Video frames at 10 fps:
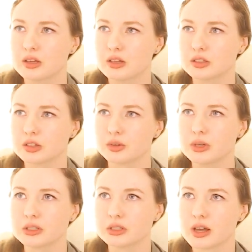So
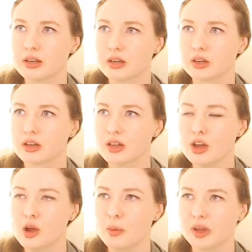3z,
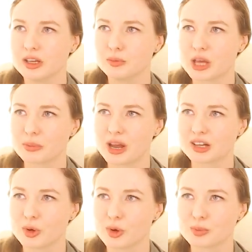but in
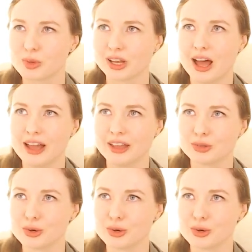mathematics we always put a line through